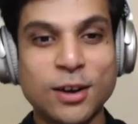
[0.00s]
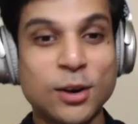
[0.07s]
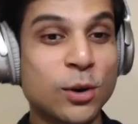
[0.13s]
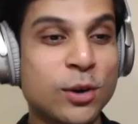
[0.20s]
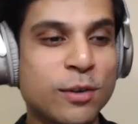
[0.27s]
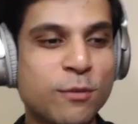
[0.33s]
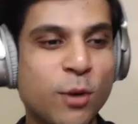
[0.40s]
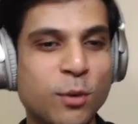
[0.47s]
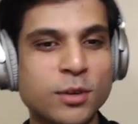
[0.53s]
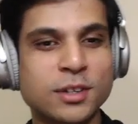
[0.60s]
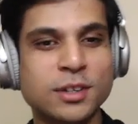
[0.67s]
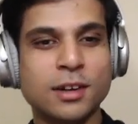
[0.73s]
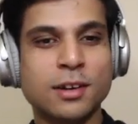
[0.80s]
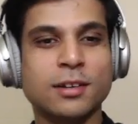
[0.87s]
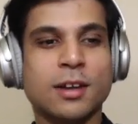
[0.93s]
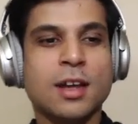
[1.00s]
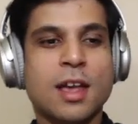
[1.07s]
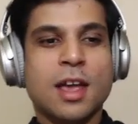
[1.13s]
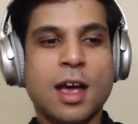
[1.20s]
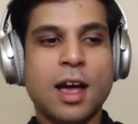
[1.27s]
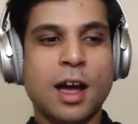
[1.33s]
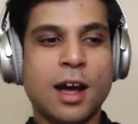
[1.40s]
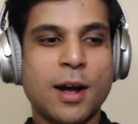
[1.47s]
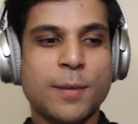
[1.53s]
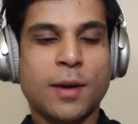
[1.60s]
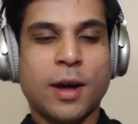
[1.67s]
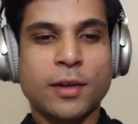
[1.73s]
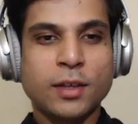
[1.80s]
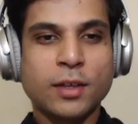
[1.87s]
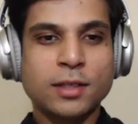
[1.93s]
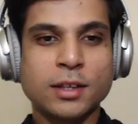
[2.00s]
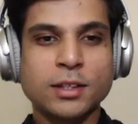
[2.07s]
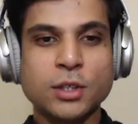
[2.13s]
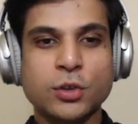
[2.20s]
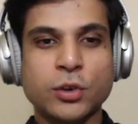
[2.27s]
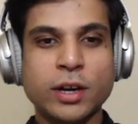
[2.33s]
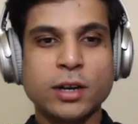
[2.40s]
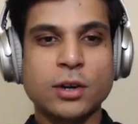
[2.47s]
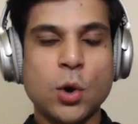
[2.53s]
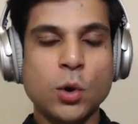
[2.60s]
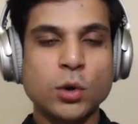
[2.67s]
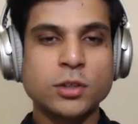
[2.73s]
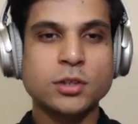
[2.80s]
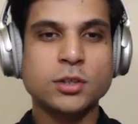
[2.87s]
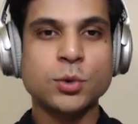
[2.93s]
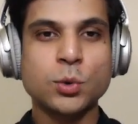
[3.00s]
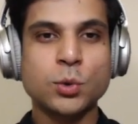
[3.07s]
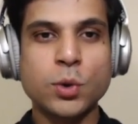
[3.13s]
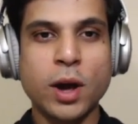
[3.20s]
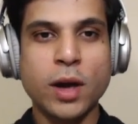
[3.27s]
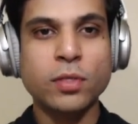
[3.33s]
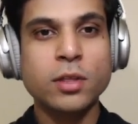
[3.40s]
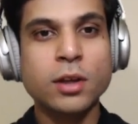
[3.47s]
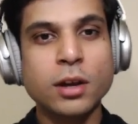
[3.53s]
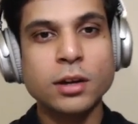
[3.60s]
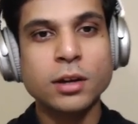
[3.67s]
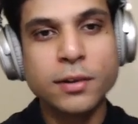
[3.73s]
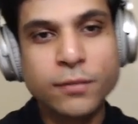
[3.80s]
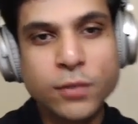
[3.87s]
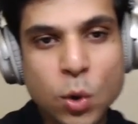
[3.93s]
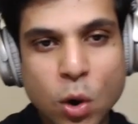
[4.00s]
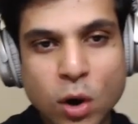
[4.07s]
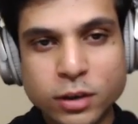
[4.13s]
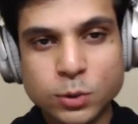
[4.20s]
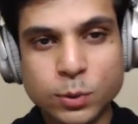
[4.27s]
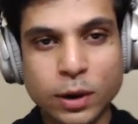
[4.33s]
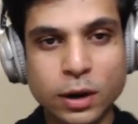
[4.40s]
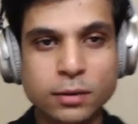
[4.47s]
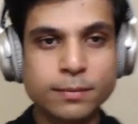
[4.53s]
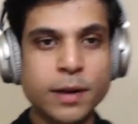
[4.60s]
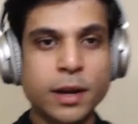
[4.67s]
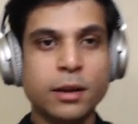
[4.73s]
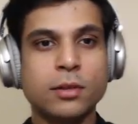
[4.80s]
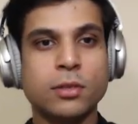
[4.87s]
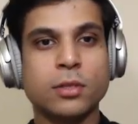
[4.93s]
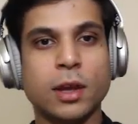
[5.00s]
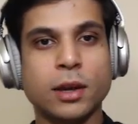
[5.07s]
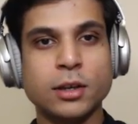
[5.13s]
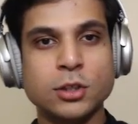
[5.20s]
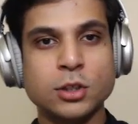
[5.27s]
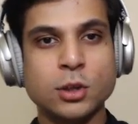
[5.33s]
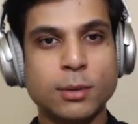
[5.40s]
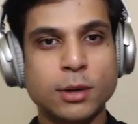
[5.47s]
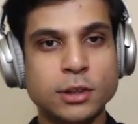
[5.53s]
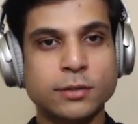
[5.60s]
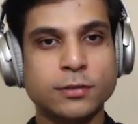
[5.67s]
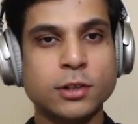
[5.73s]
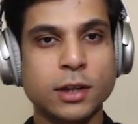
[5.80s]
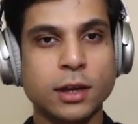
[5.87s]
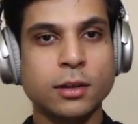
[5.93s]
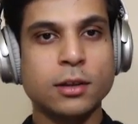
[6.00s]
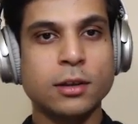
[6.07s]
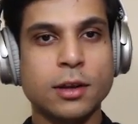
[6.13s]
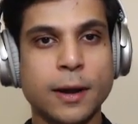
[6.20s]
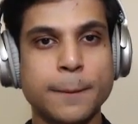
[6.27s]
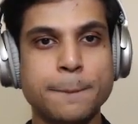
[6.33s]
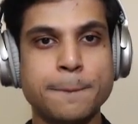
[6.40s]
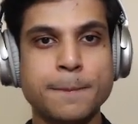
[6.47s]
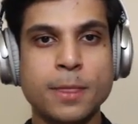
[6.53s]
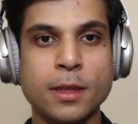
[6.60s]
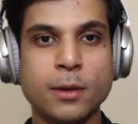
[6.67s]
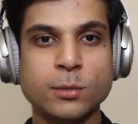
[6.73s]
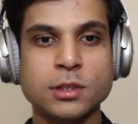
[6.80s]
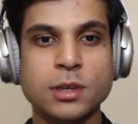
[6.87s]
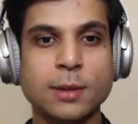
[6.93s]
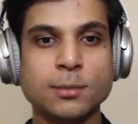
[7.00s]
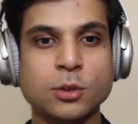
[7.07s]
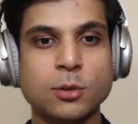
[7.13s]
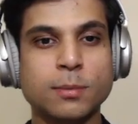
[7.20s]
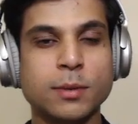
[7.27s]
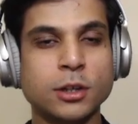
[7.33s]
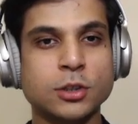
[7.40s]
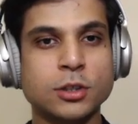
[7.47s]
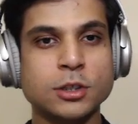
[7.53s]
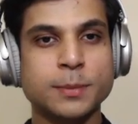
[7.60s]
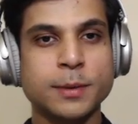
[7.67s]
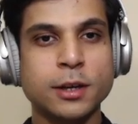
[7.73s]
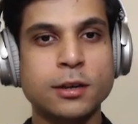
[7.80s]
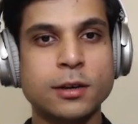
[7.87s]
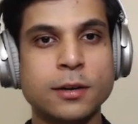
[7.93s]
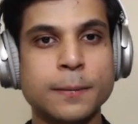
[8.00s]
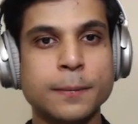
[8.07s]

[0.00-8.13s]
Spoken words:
looking forward to it. I think that's a great note to end the interview on as well. Nick, thank you so much for taking the time. It was an absolute pleasure to speak.